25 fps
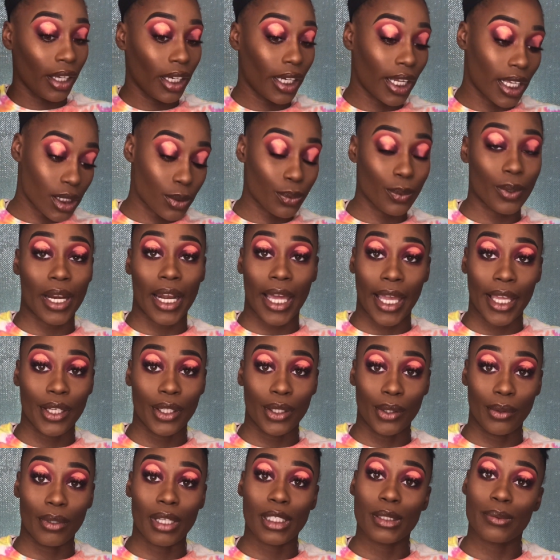That's what I
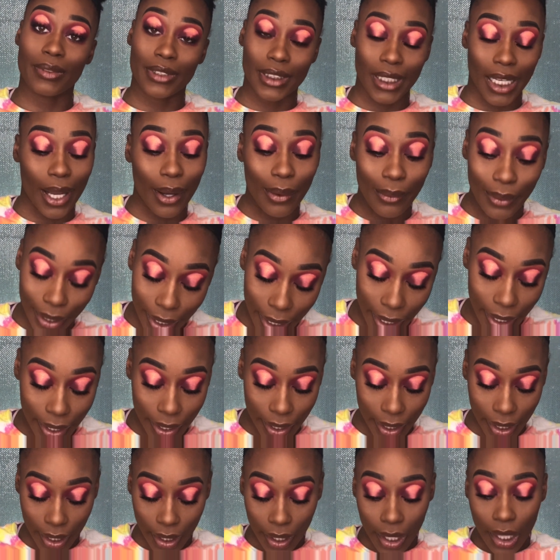do. That's what y'all get.